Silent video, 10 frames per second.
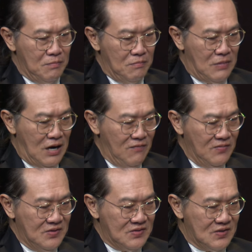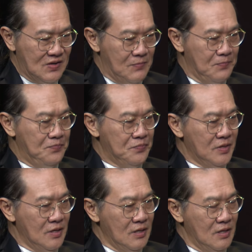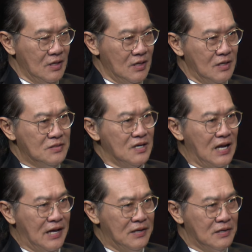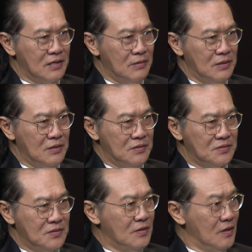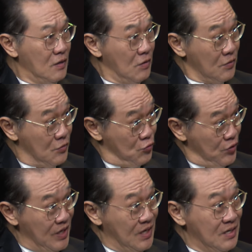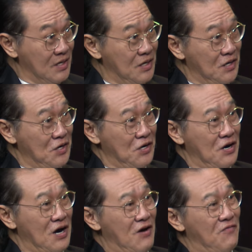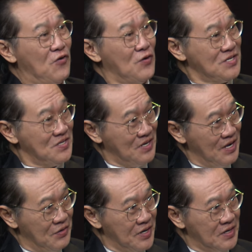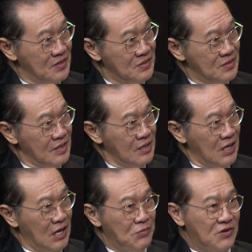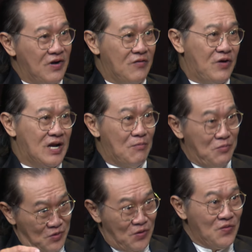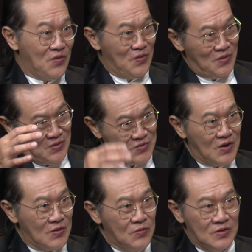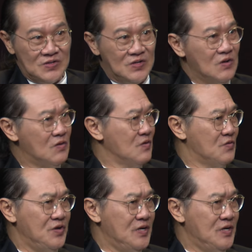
marvelous hinterland. I mean, it's still got a lot of green, forested areas. I mean, if I went up north on the trunk road, I see a lot of green